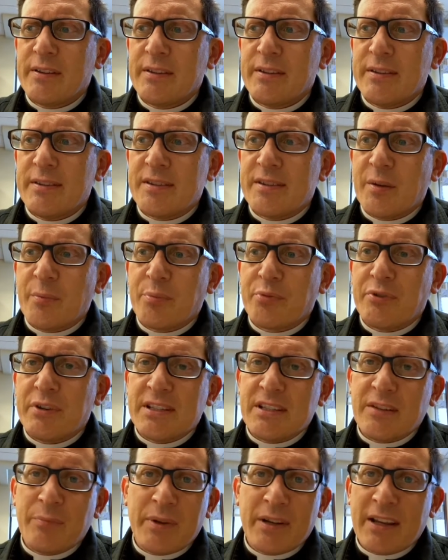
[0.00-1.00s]
some
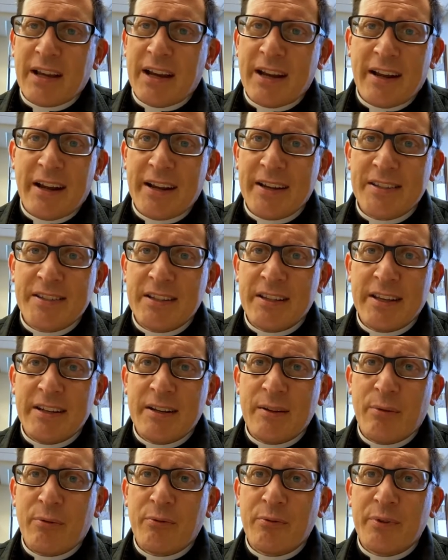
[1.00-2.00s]
priests have been kind of
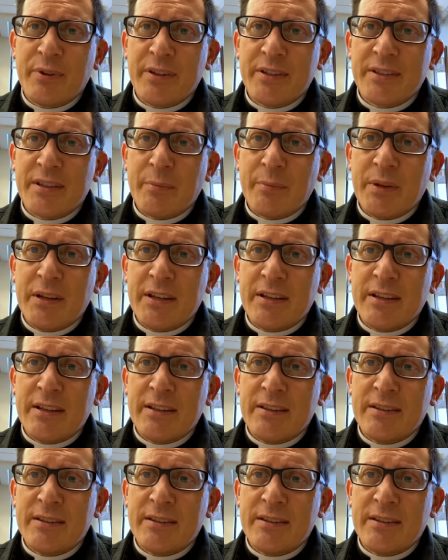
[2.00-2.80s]
isolated through this. I mean,